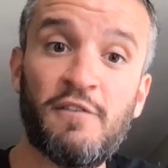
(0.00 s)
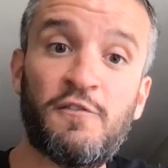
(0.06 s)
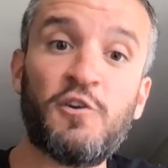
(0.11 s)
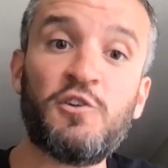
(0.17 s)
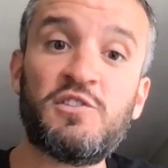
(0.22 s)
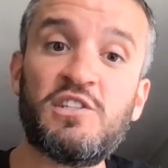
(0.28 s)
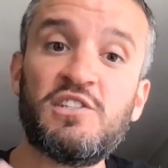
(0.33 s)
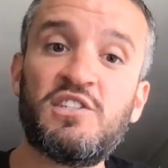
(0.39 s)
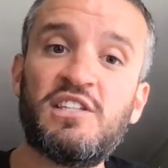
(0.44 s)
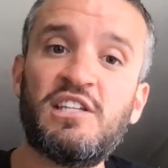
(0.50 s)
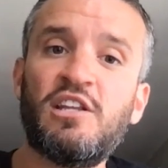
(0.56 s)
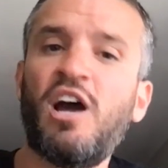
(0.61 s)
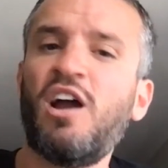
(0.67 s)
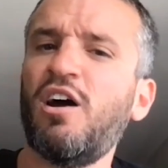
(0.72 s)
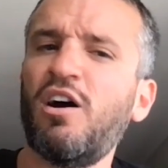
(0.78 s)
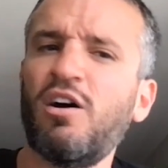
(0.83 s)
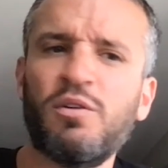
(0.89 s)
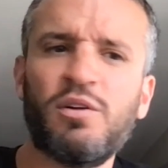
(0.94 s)
for to see,
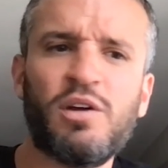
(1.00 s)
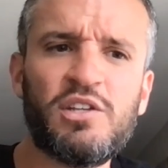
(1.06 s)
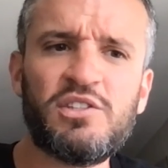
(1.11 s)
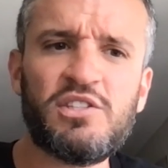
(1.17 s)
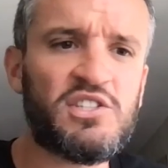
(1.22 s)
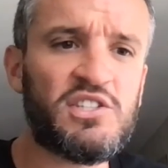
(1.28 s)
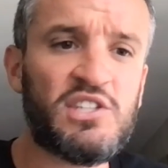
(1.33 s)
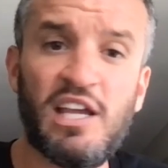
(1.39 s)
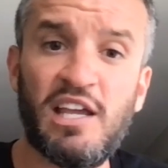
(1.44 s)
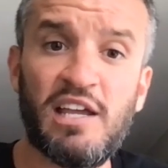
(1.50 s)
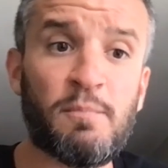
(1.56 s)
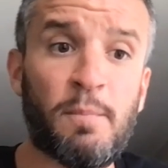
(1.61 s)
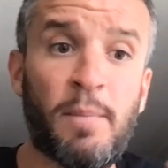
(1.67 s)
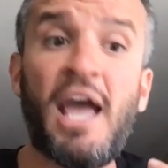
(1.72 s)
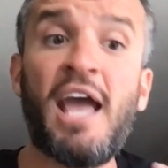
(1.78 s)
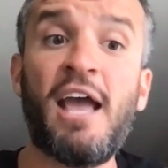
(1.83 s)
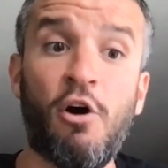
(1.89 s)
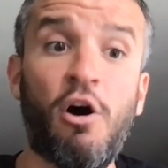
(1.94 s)
no, no, to see it
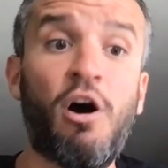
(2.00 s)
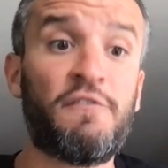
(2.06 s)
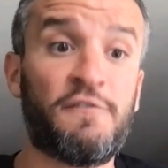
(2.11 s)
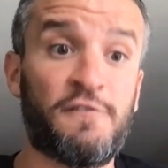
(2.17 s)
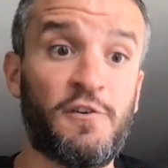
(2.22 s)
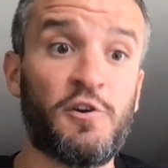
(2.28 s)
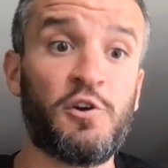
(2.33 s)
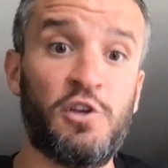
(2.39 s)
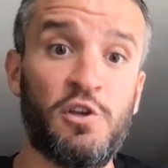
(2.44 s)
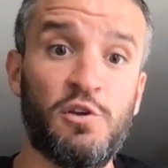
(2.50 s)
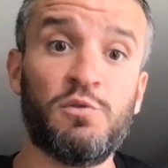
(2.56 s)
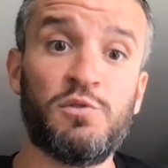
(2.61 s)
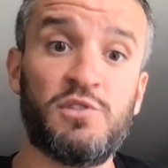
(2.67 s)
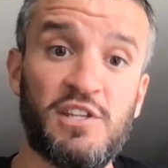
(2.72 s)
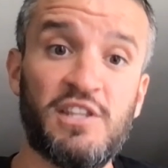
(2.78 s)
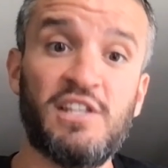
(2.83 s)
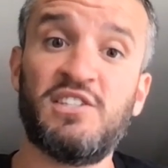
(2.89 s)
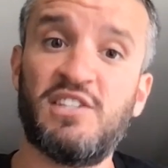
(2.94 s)
pay off it's for you
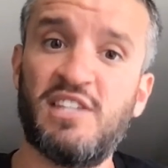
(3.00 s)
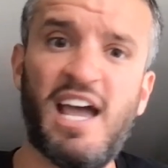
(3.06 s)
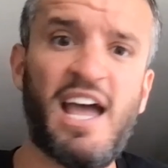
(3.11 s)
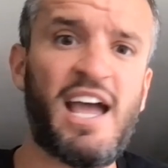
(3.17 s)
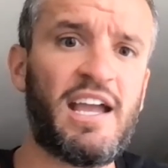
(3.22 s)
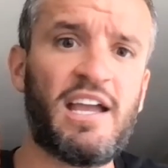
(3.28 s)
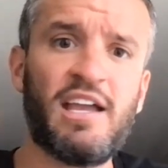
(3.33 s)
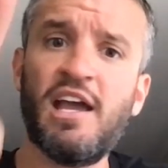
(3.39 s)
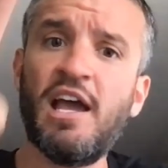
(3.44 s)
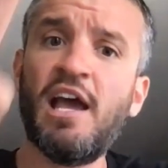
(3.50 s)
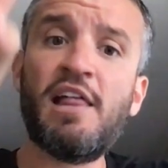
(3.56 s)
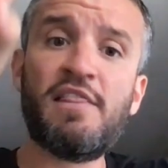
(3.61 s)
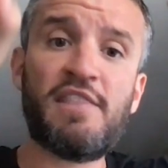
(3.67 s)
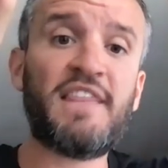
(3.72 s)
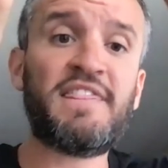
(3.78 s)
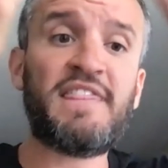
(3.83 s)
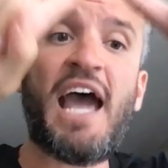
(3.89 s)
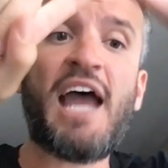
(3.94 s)
to this day
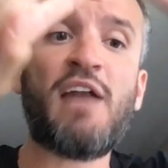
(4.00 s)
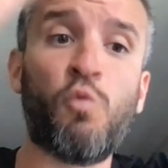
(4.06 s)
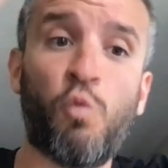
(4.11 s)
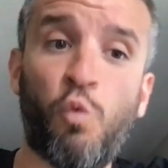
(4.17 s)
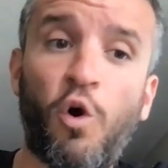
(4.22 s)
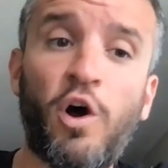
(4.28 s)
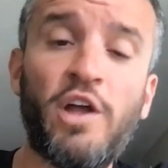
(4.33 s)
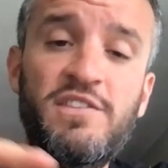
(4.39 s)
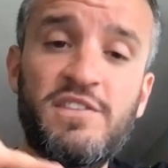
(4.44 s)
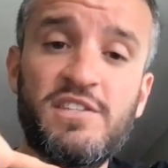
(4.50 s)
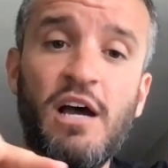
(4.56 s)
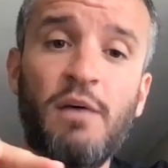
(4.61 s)
that that one